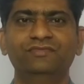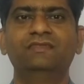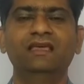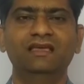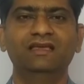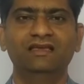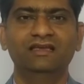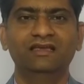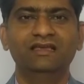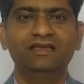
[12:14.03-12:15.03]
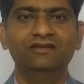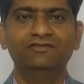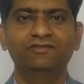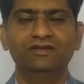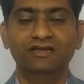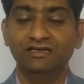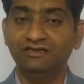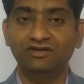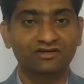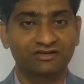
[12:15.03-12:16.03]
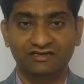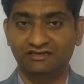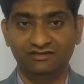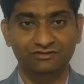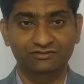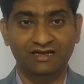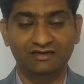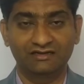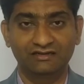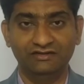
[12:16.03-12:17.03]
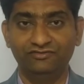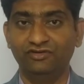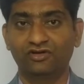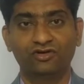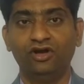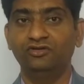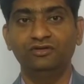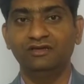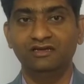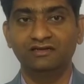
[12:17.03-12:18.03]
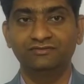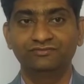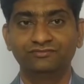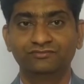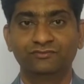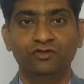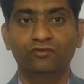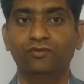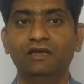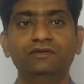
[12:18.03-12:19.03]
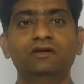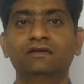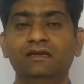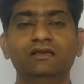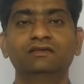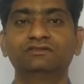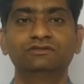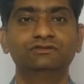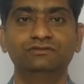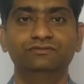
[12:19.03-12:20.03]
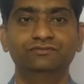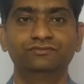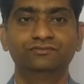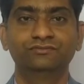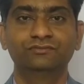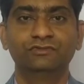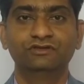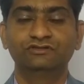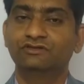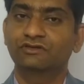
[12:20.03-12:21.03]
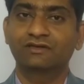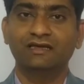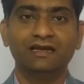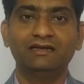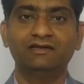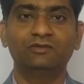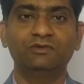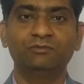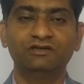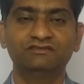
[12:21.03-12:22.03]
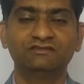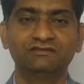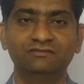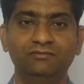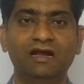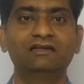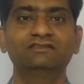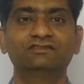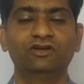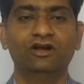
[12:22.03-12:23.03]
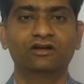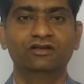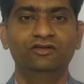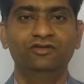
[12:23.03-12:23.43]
they interrogate you that if you are not doing it, why you are telling us to do? So character of the person matters a lot.